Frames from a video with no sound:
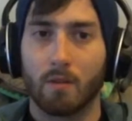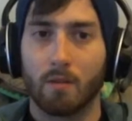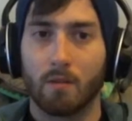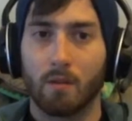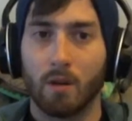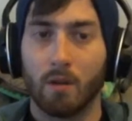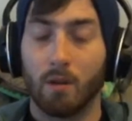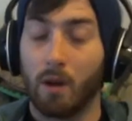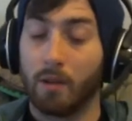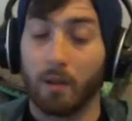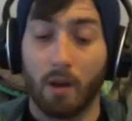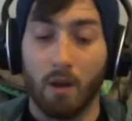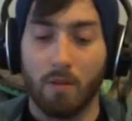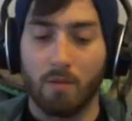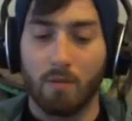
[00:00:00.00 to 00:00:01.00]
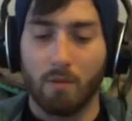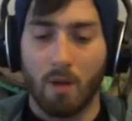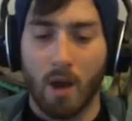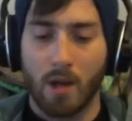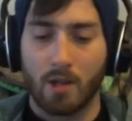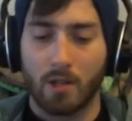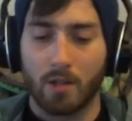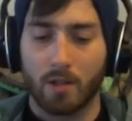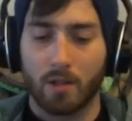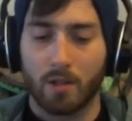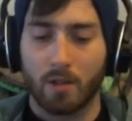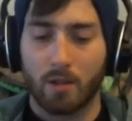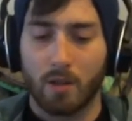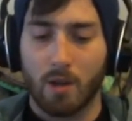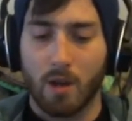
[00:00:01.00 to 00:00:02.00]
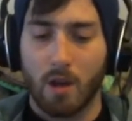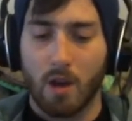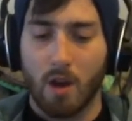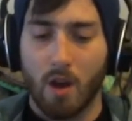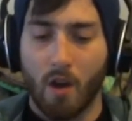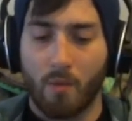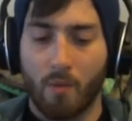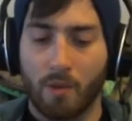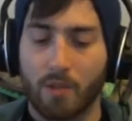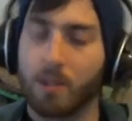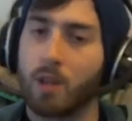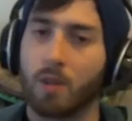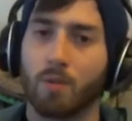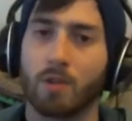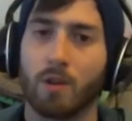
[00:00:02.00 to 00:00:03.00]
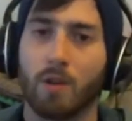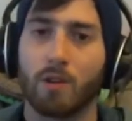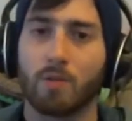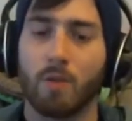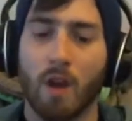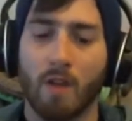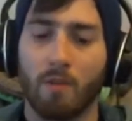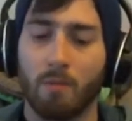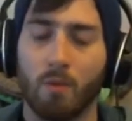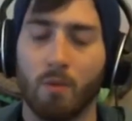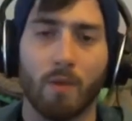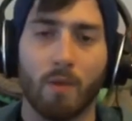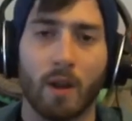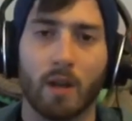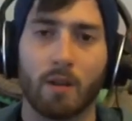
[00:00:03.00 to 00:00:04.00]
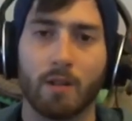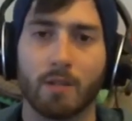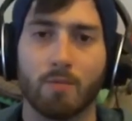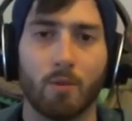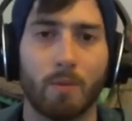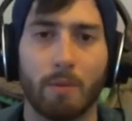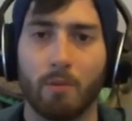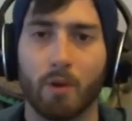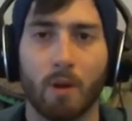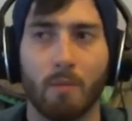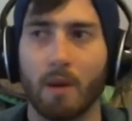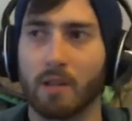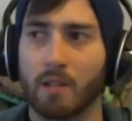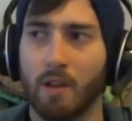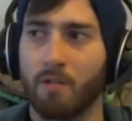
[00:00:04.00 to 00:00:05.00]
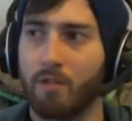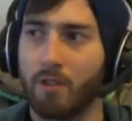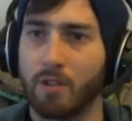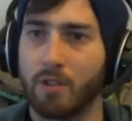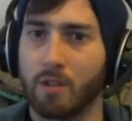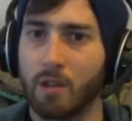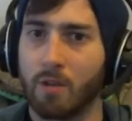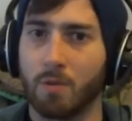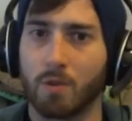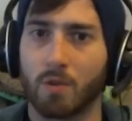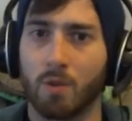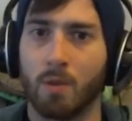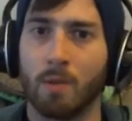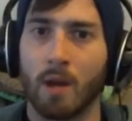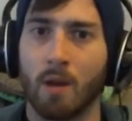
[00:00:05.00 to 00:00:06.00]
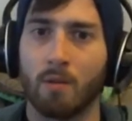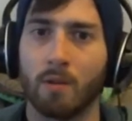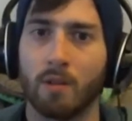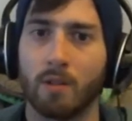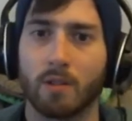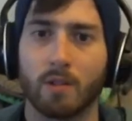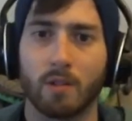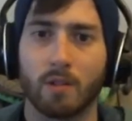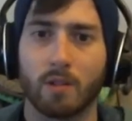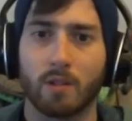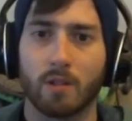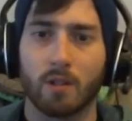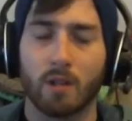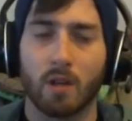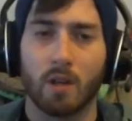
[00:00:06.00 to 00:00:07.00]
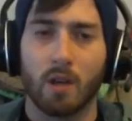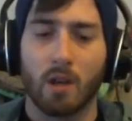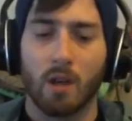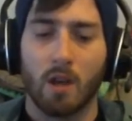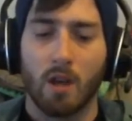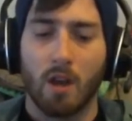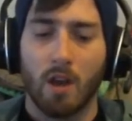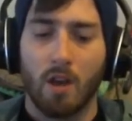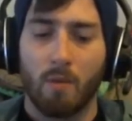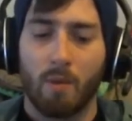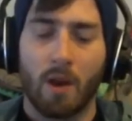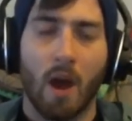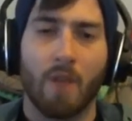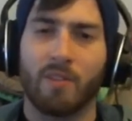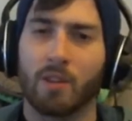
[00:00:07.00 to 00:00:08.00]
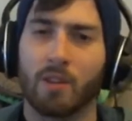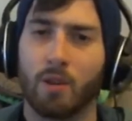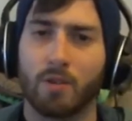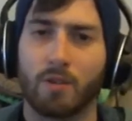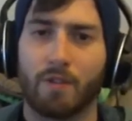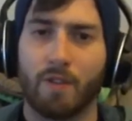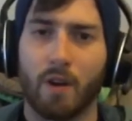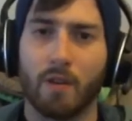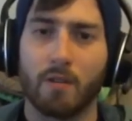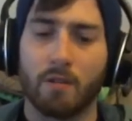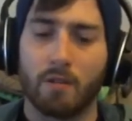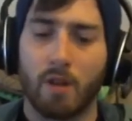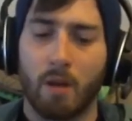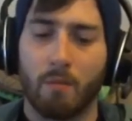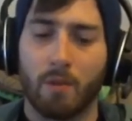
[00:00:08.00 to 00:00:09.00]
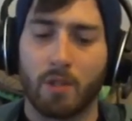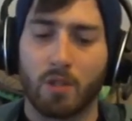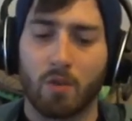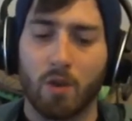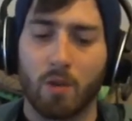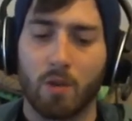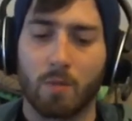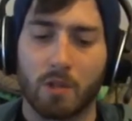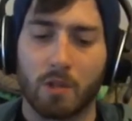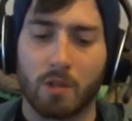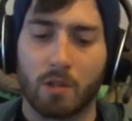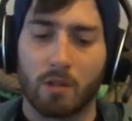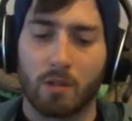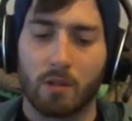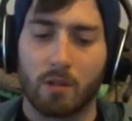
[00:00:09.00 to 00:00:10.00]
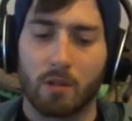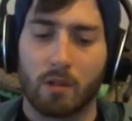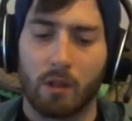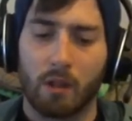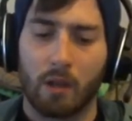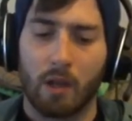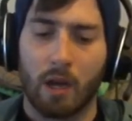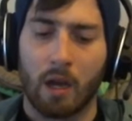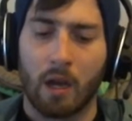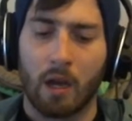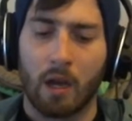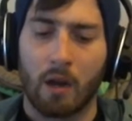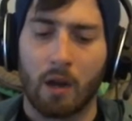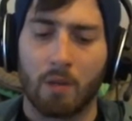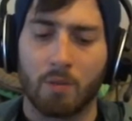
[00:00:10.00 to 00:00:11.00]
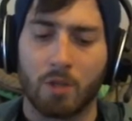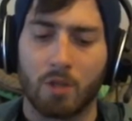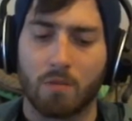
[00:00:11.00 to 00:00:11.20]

I, I don't know, I just... I've been seeing the results. We're having more regulars, more people come back to every single stream now, and it's just been having loads of fun in my streams, and I'm just